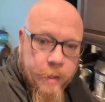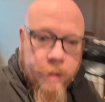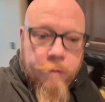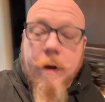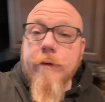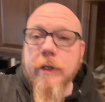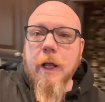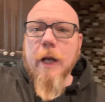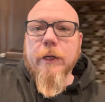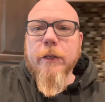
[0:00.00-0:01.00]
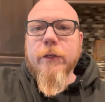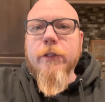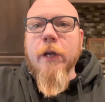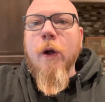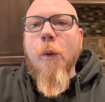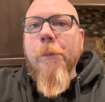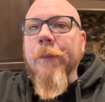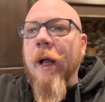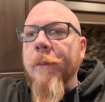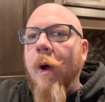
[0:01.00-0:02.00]
5 o'clock. So
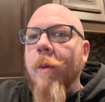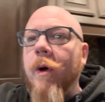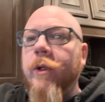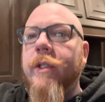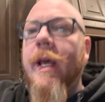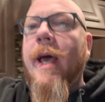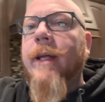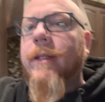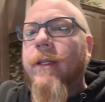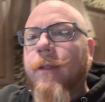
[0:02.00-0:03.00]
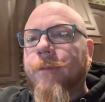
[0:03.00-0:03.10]
I'm almost at